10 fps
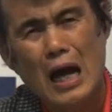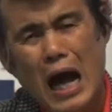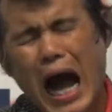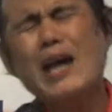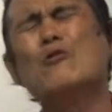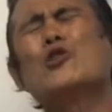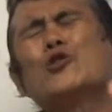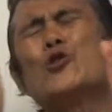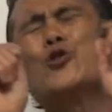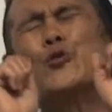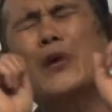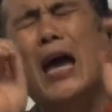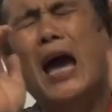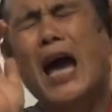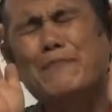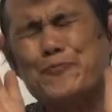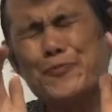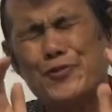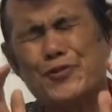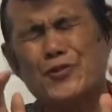I want you to be
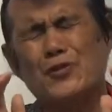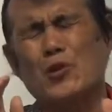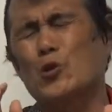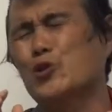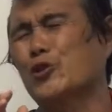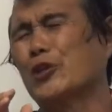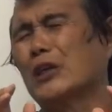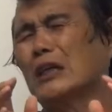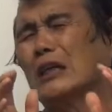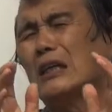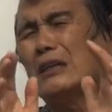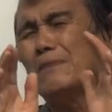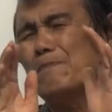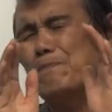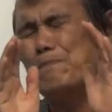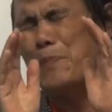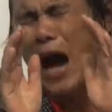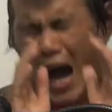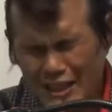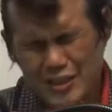absolutely
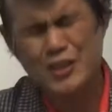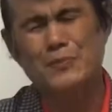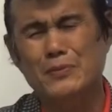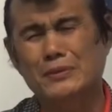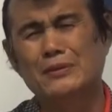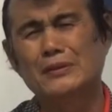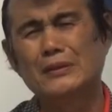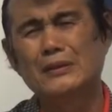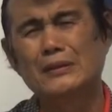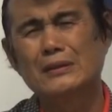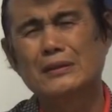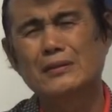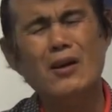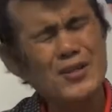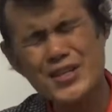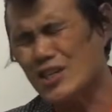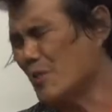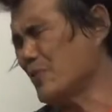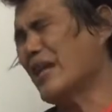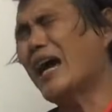positive. Don't think
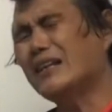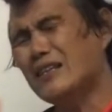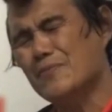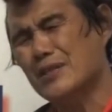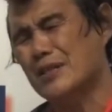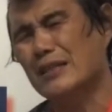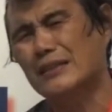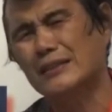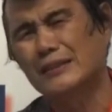of a negative thing.